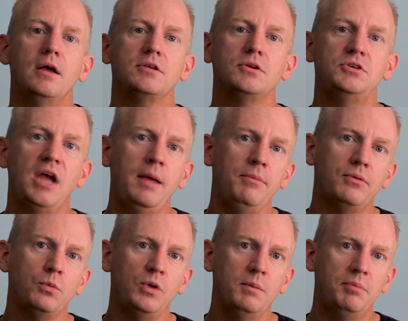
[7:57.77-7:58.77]
So James
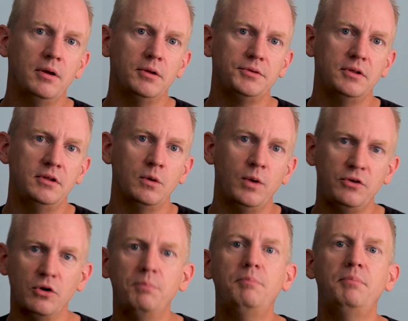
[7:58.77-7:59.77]
rebuilt the
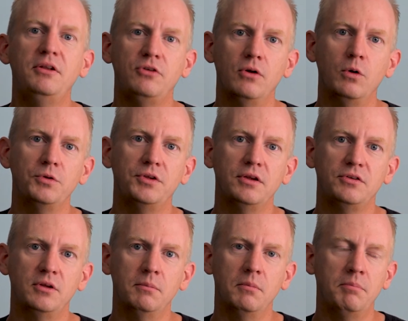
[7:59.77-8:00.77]
original pigeonhole
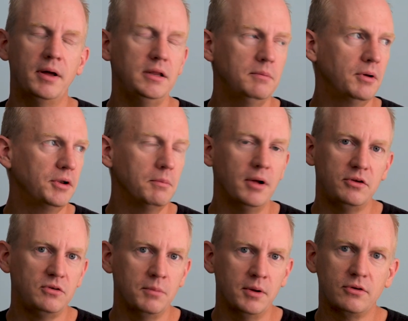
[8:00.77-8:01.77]
system, but he built a
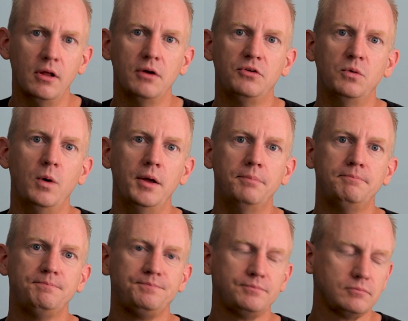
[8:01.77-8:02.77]
much, larger one.
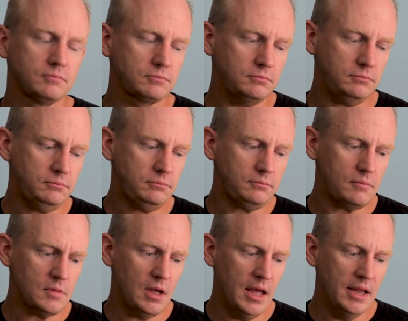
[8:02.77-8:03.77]

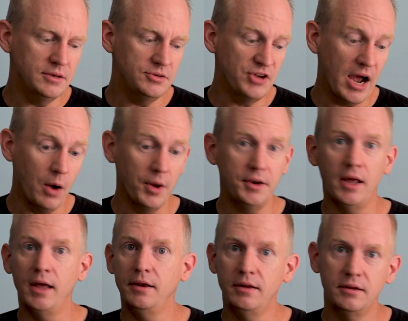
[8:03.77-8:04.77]
And Jowett
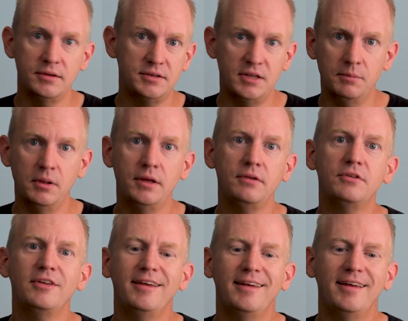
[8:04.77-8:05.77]
and his siblings
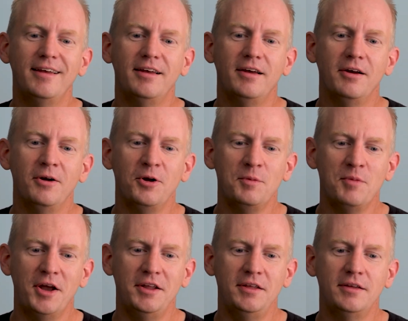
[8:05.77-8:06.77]
earned
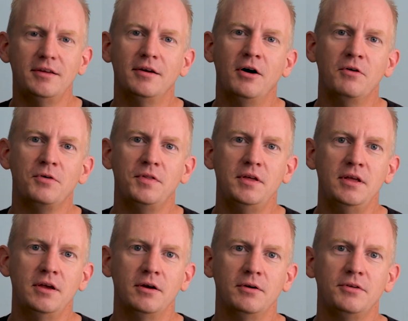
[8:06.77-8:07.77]
money over the
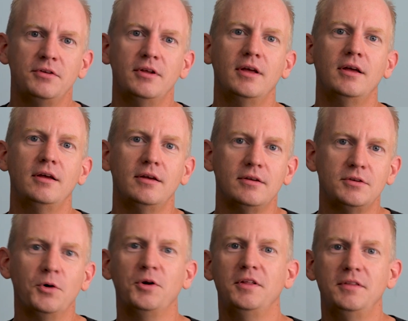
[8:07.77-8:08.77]
years
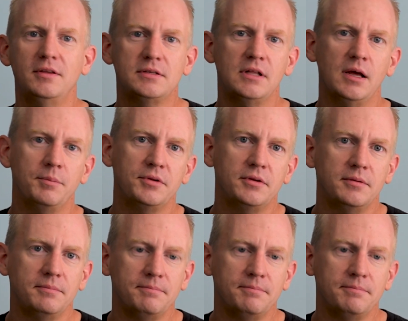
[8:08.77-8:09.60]
sorting these slips.